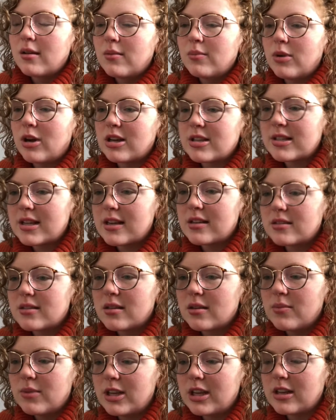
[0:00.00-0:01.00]
process
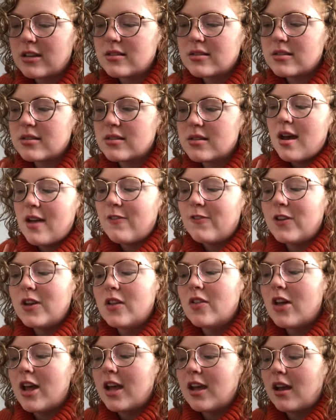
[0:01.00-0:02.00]
because I feel
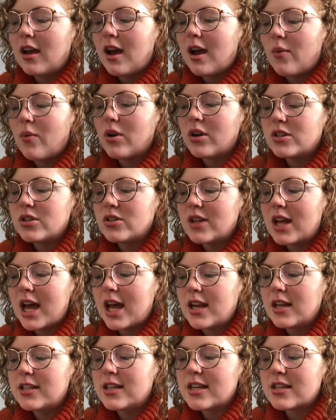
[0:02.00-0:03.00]
like I wanna do
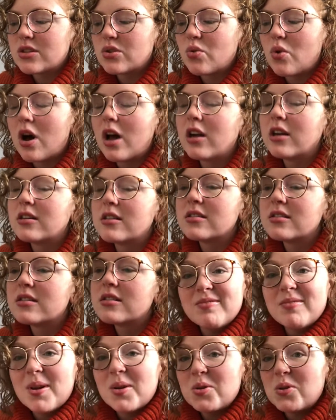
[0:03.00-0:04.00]
that, test the waters
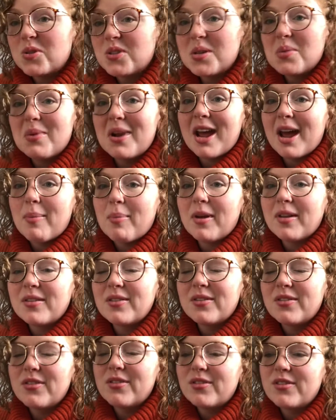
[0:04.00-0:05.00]
and just see what
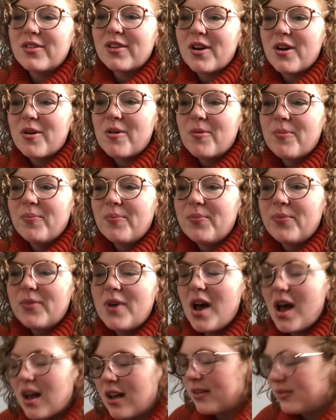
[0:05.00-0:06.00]
happens. So.
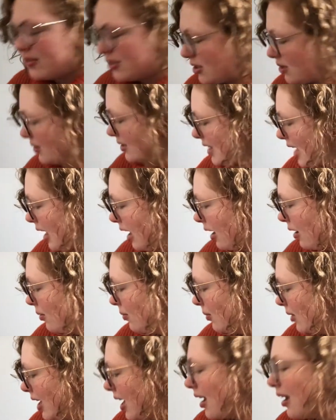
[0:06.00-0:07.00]
Oh, so exciting.
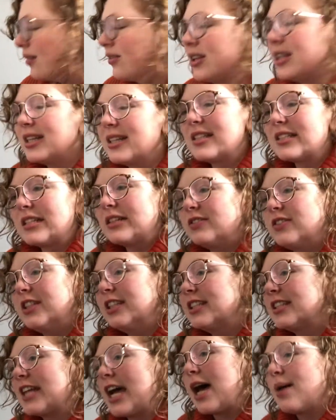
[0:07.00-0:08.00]
But yeah,
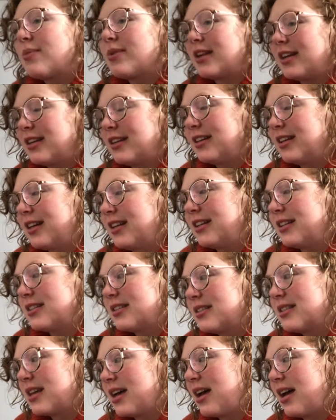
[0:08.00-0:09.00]
everything's happening, and
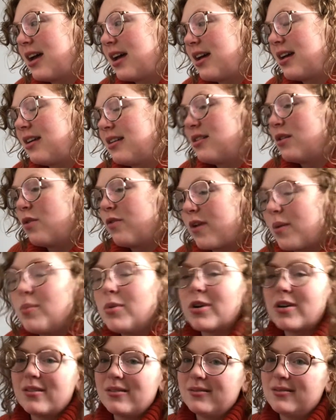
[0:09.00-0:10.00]
it's
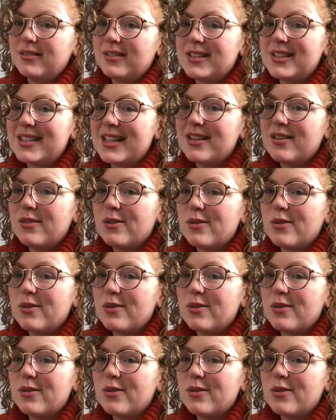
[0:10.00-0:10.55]
November. It's the end of